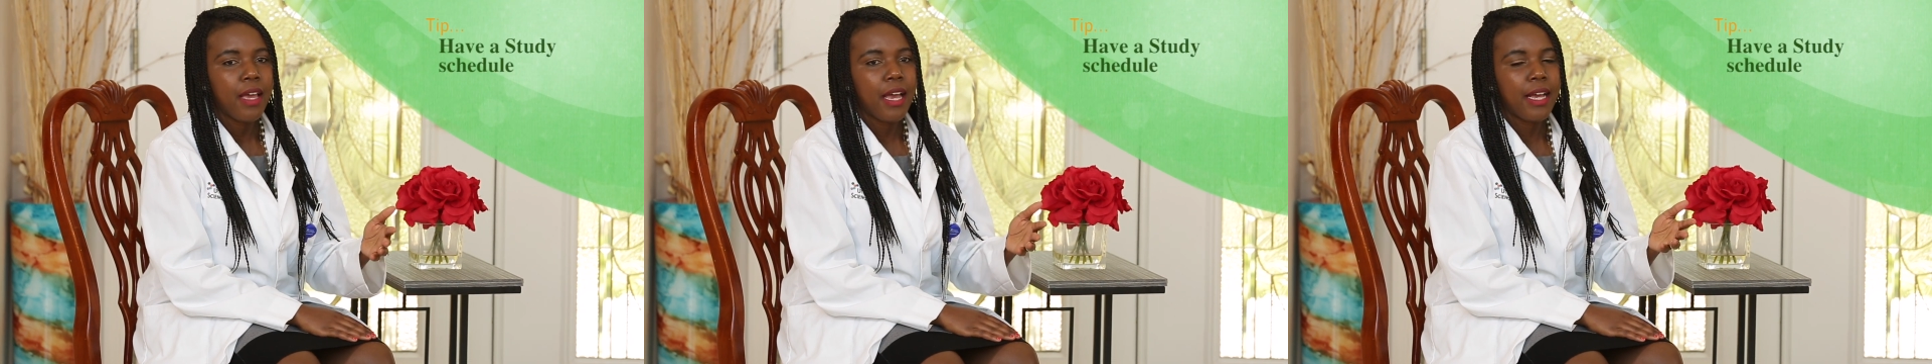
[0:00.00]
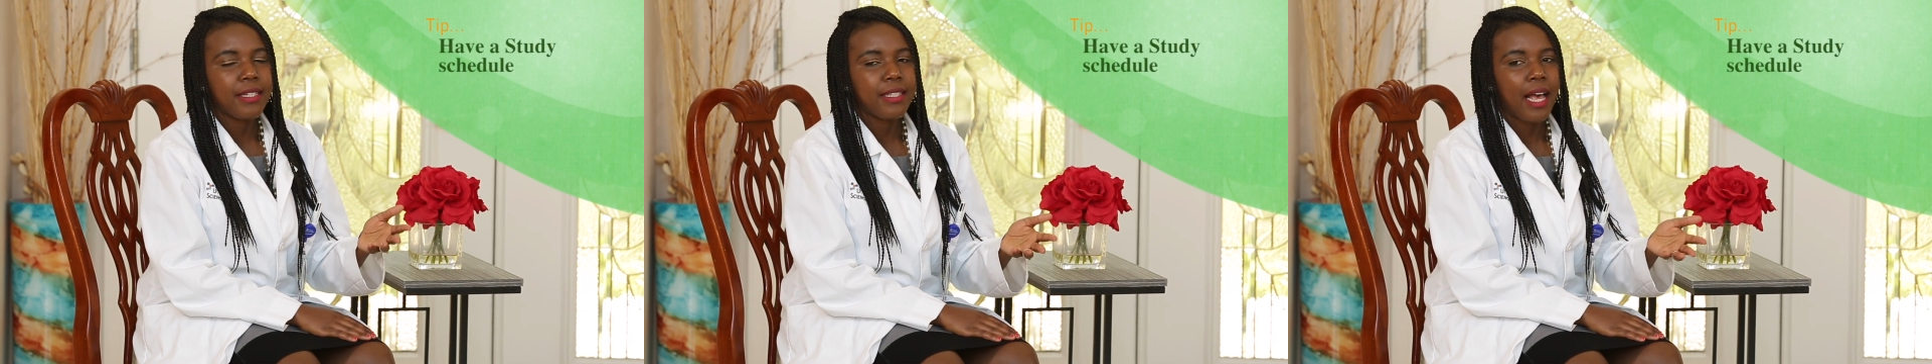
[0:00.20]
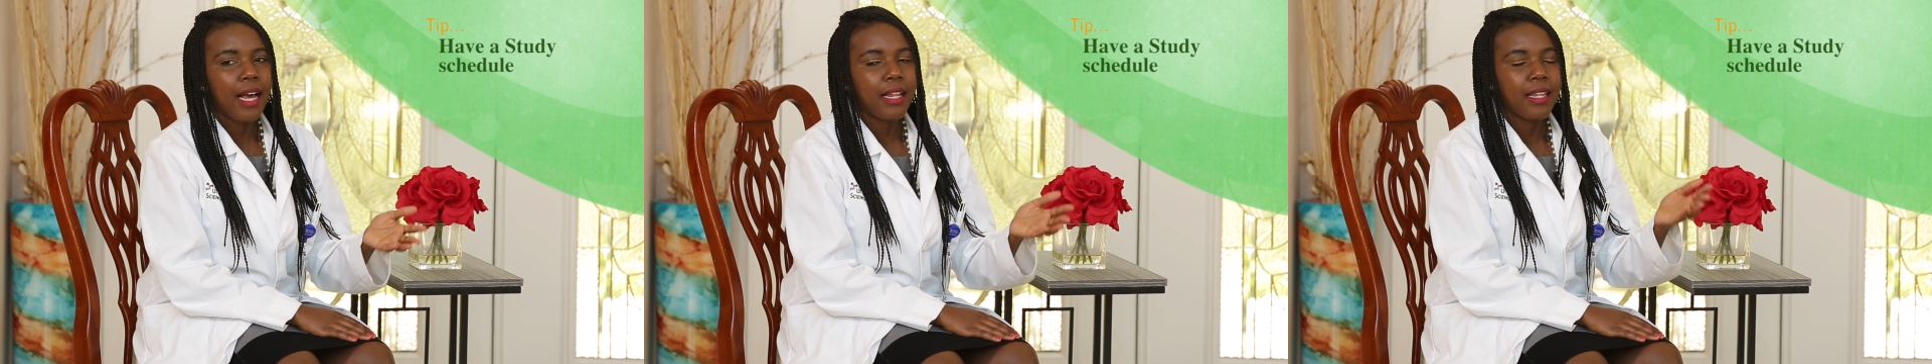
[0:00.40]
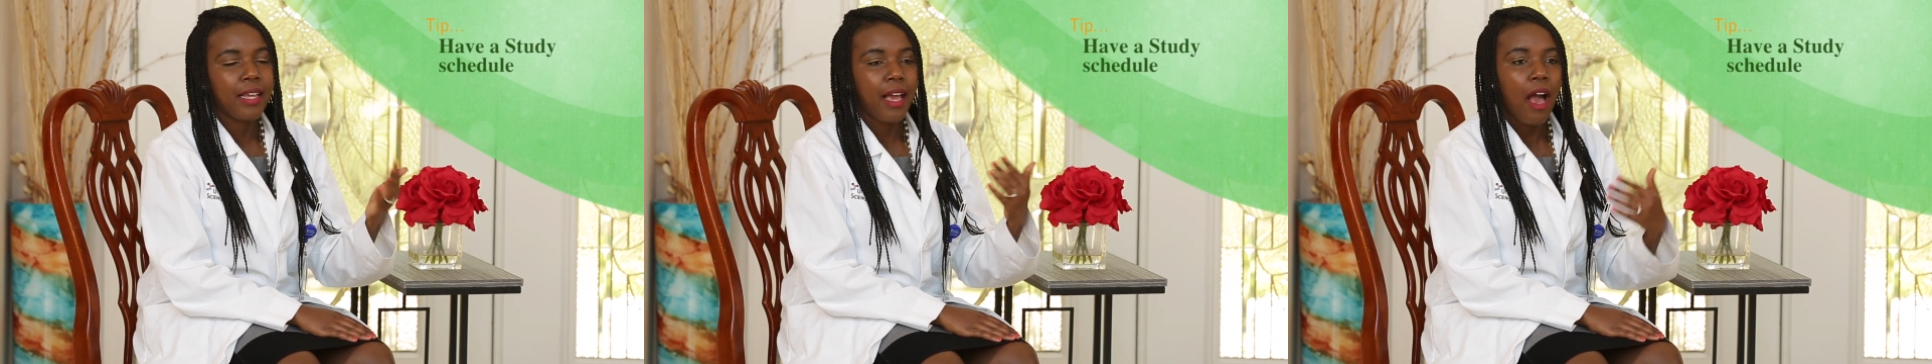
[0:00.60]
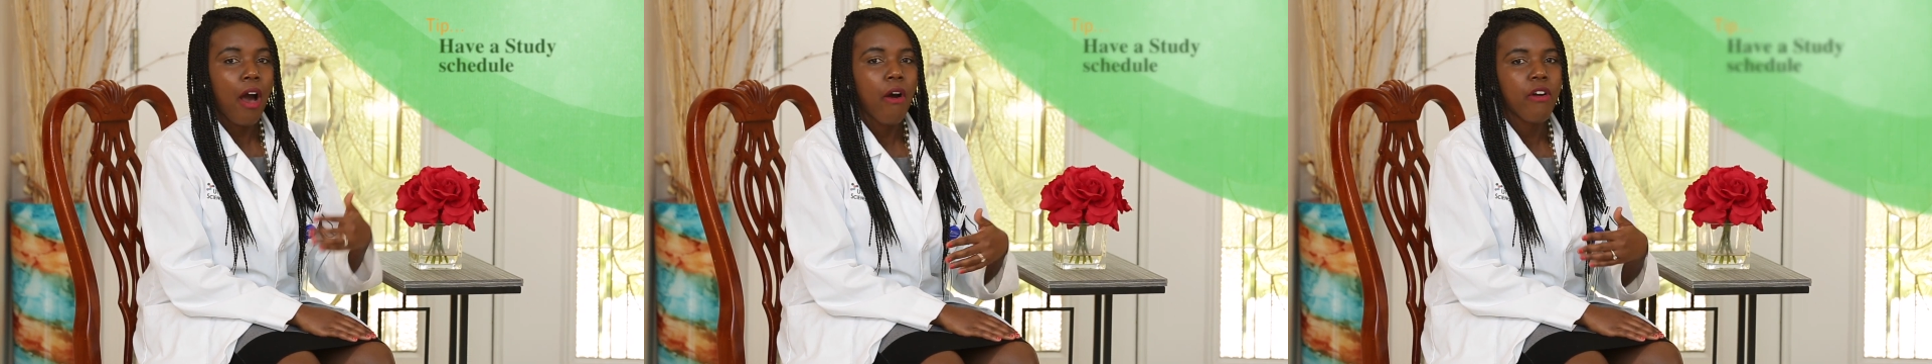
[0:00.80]

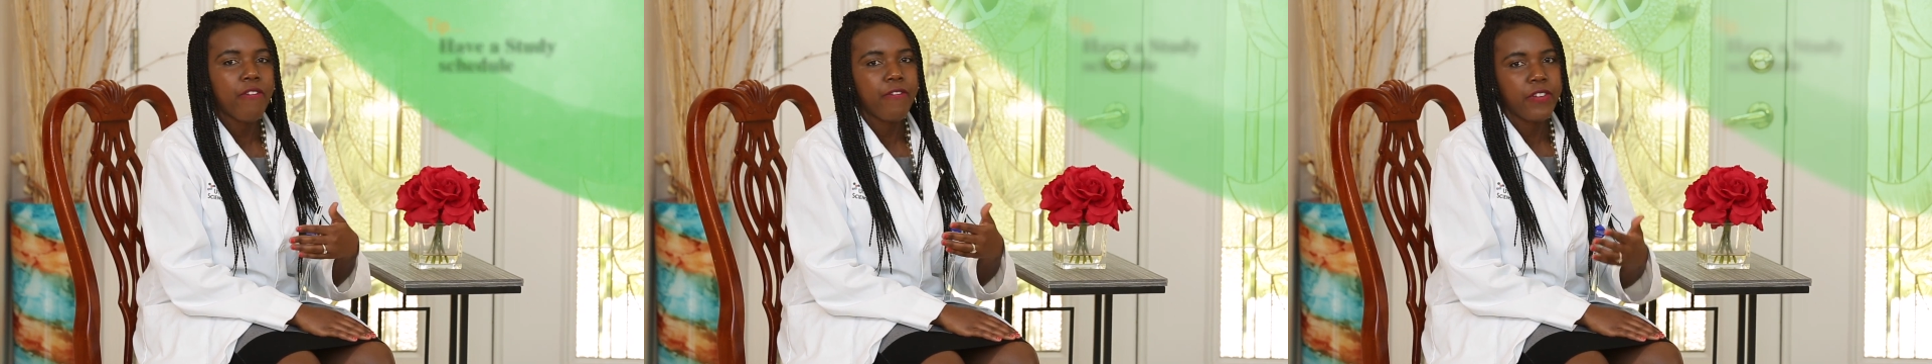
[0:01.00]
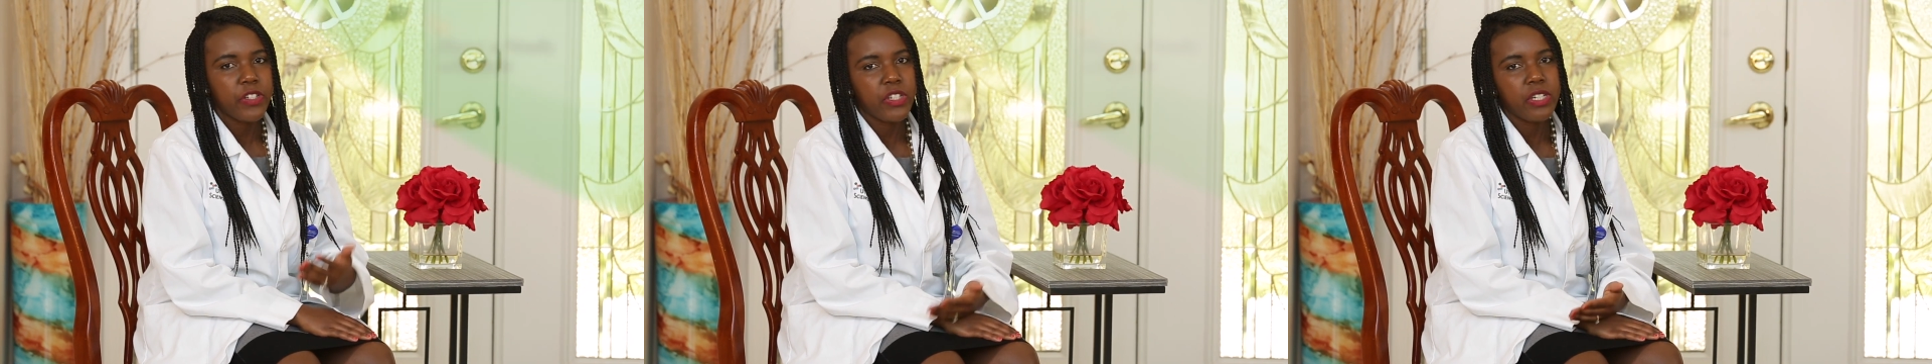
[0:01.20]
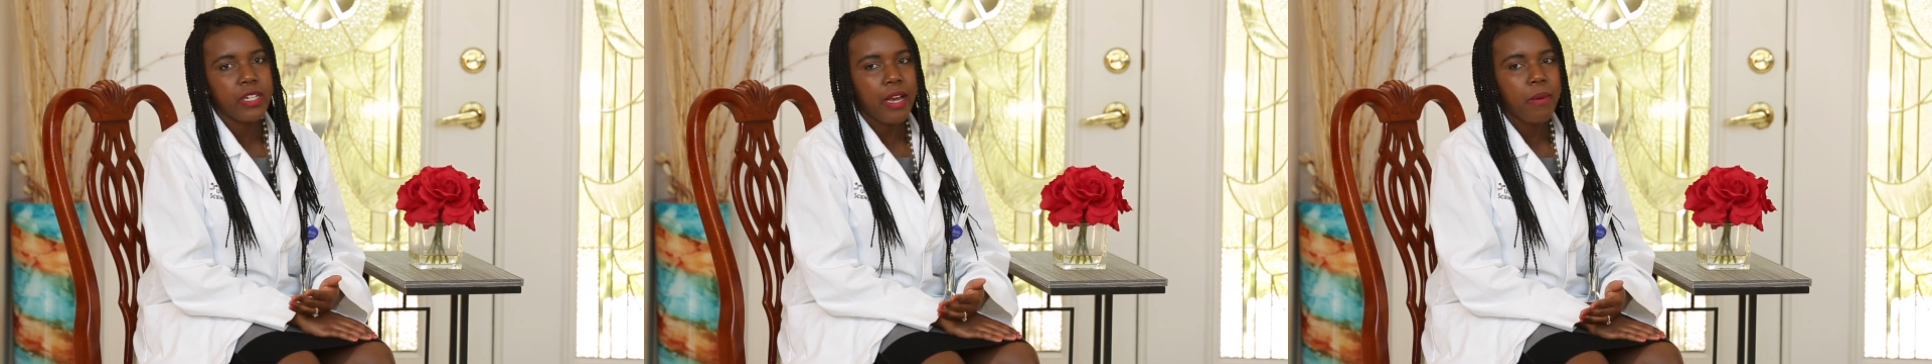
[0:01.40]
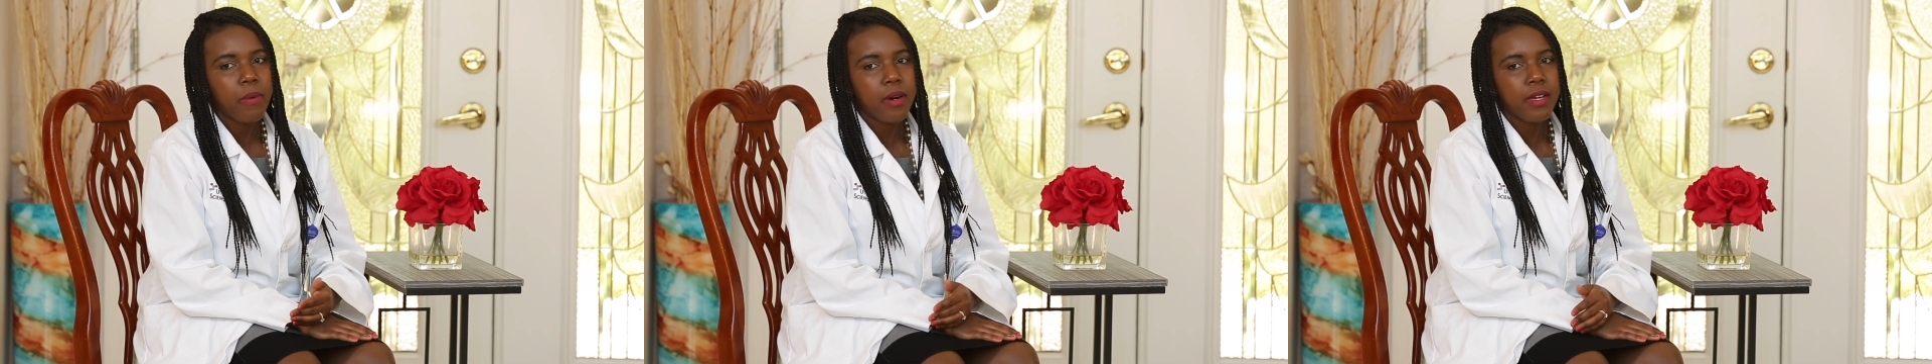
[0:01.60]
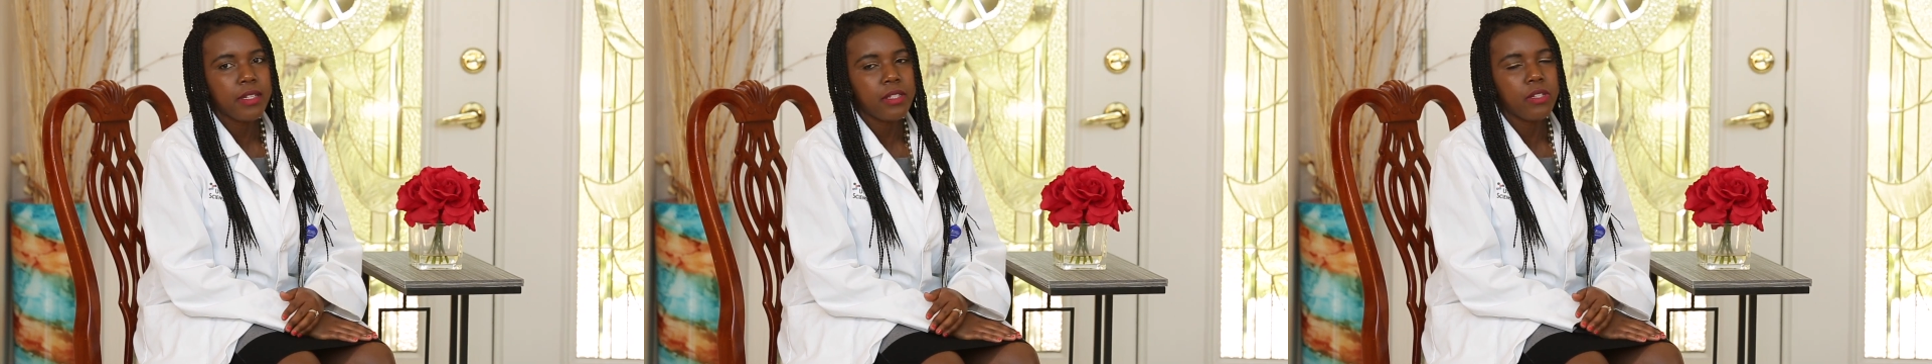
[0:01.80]
exactly how efficient I
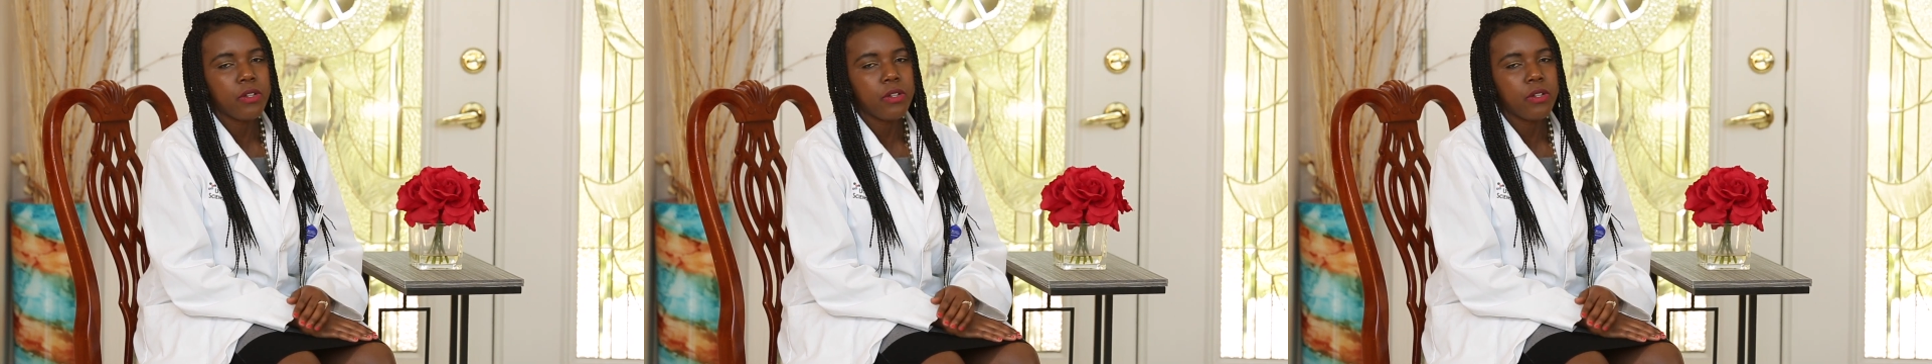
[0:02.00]
was.